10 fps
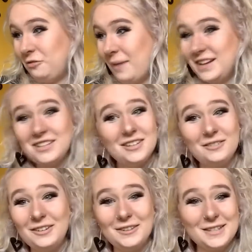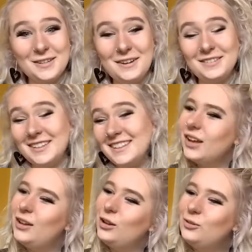mention of it whatsoever,
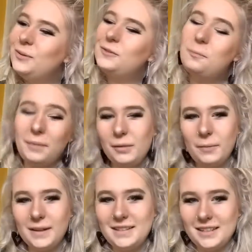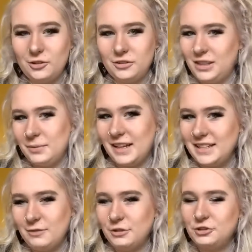along with minimizing or
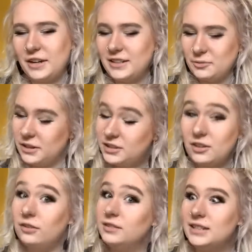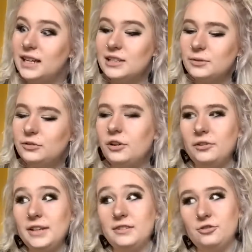eliminating restraints, which obviously, as we all
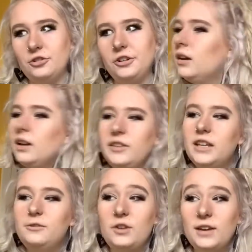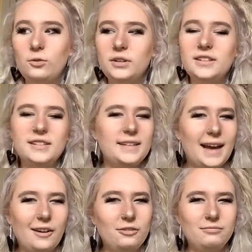know, isn't true. I think if you ever want to see
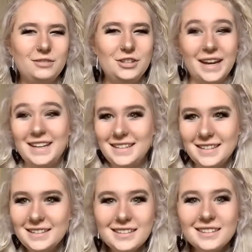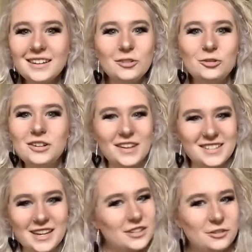how jaded an
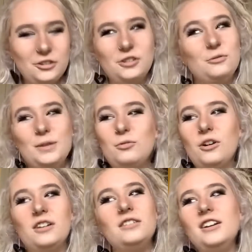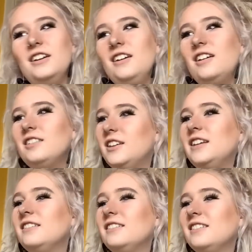organization or group of people are, I think